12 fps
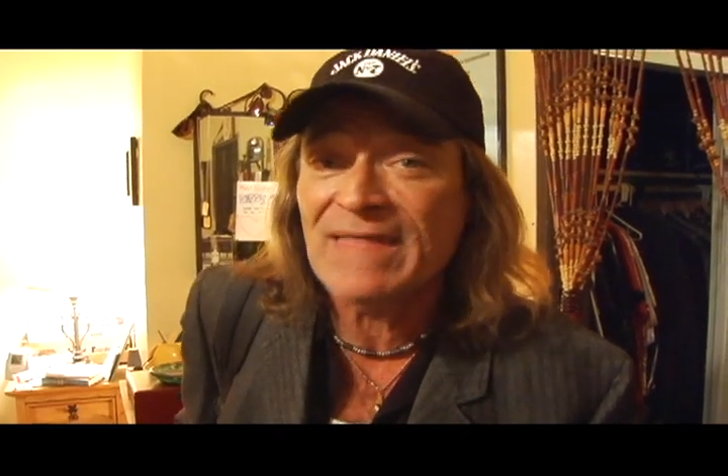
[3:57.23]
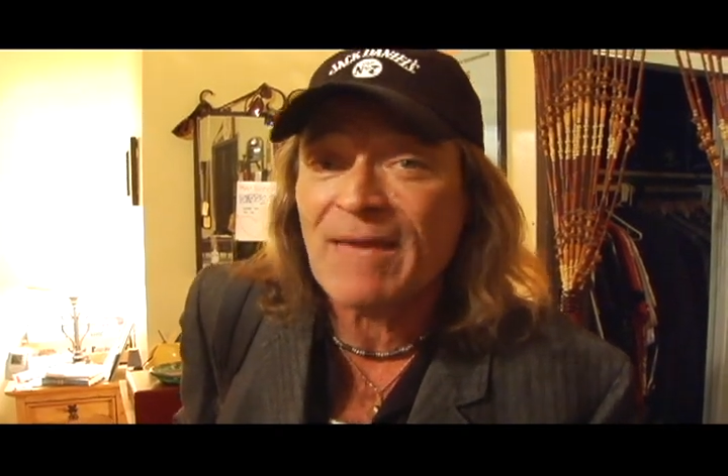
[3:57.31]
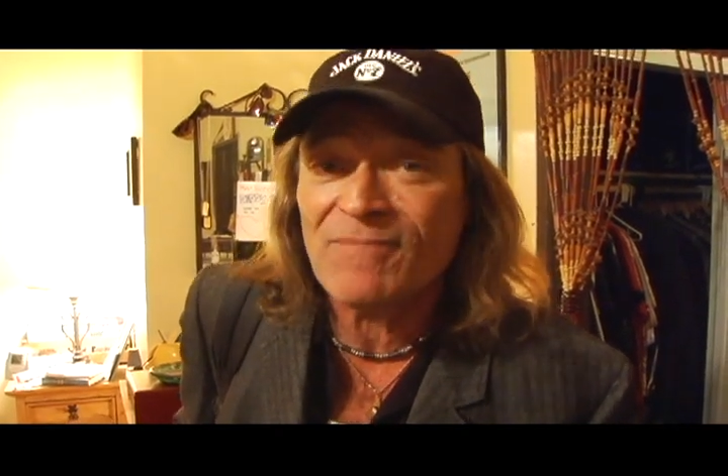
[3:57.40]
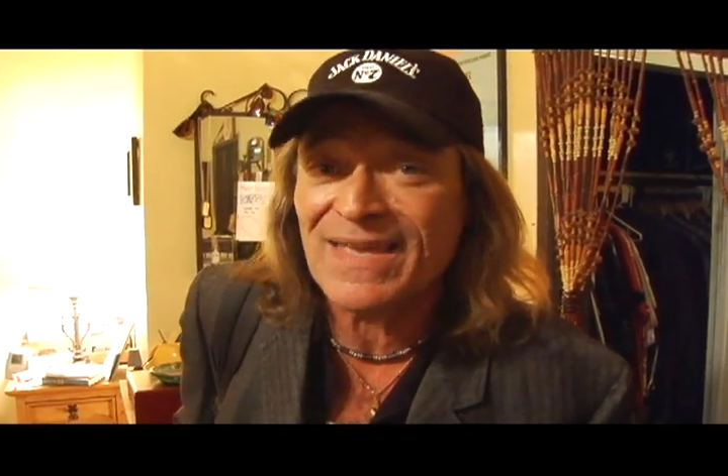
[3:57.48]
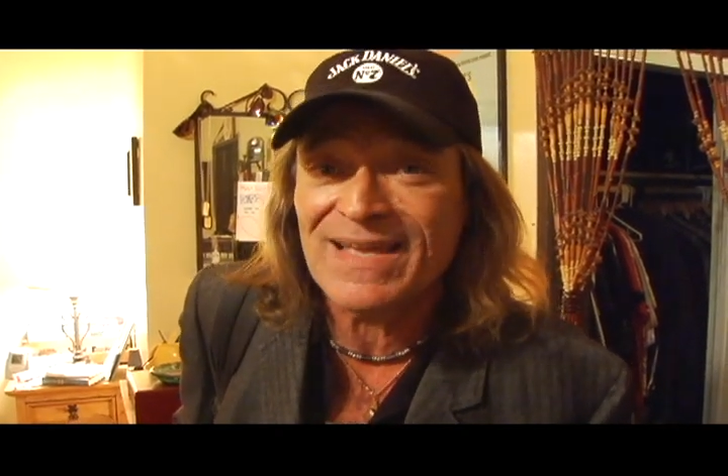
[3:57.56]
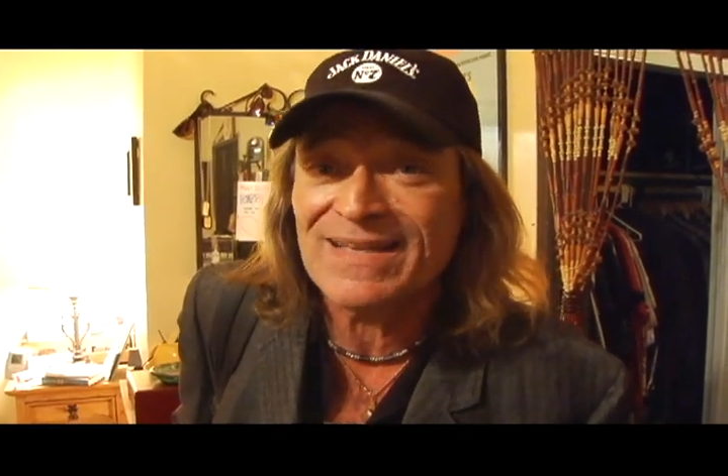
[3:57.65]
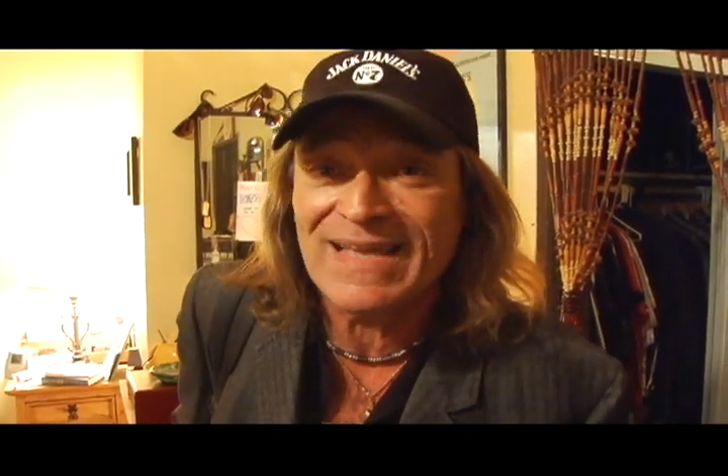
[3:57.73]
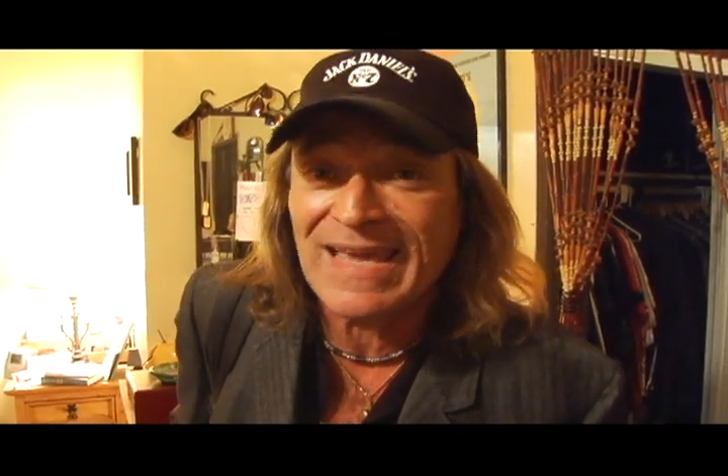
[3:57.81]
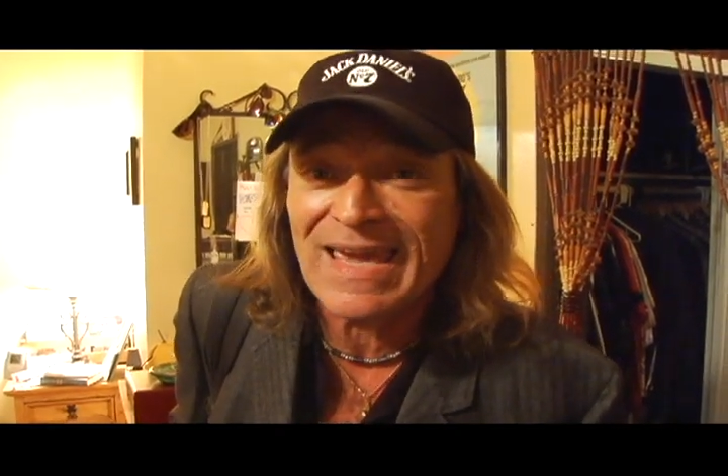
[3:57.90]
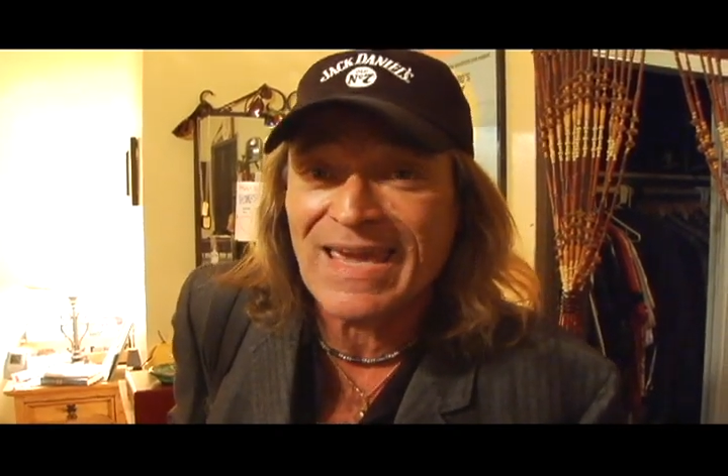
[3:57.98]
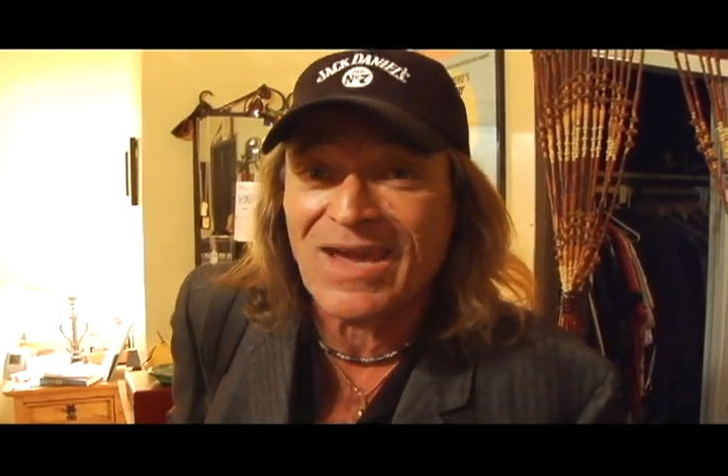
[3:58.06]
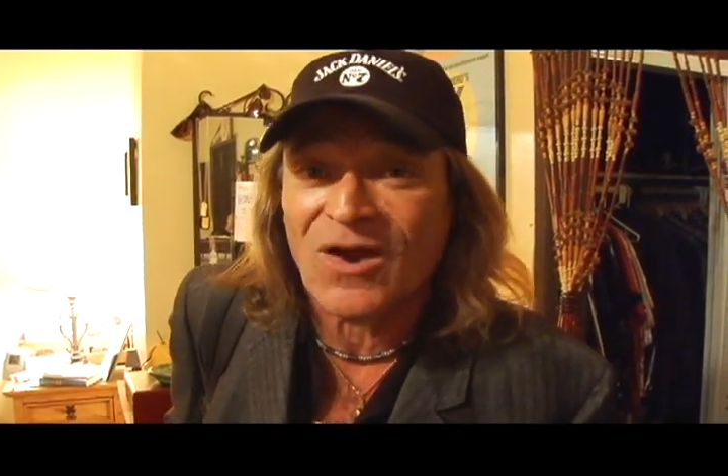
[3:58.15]
them in
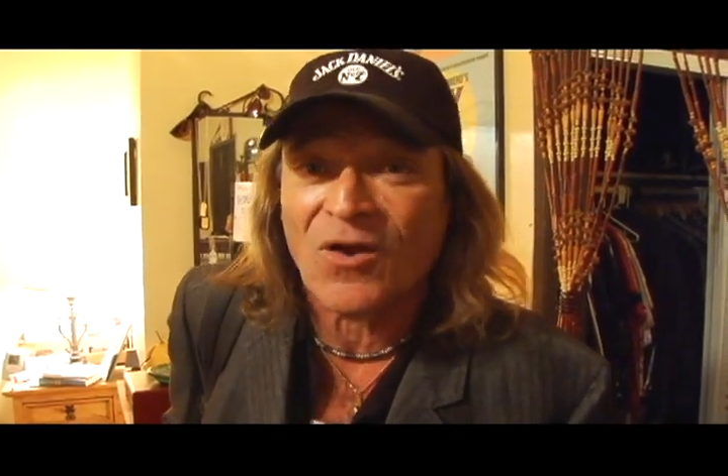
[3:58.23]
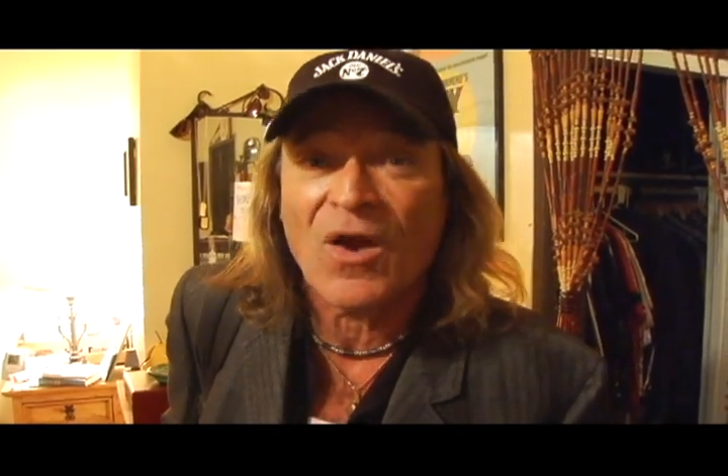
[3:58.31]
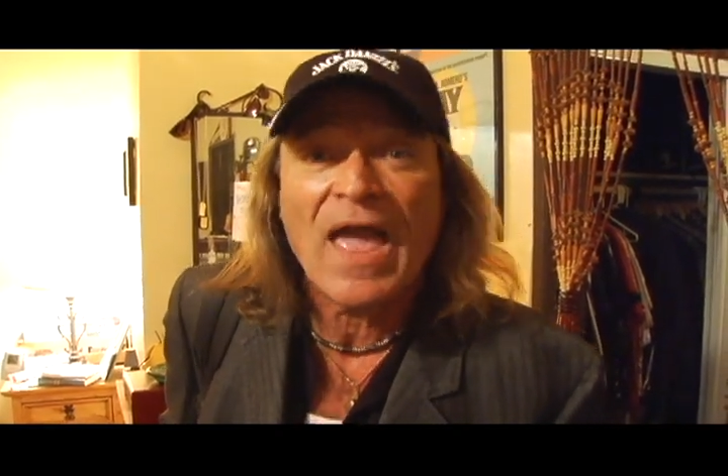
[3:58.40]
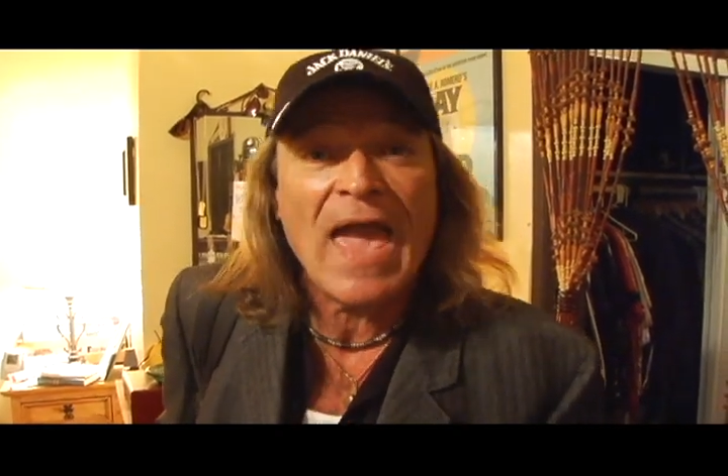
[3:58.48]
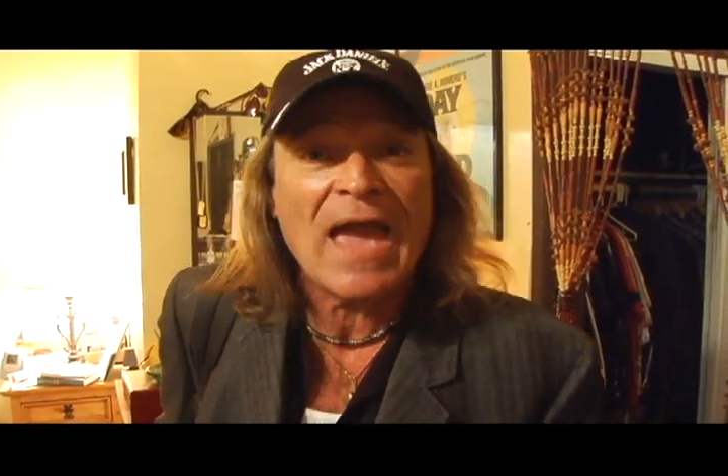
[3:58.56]
here.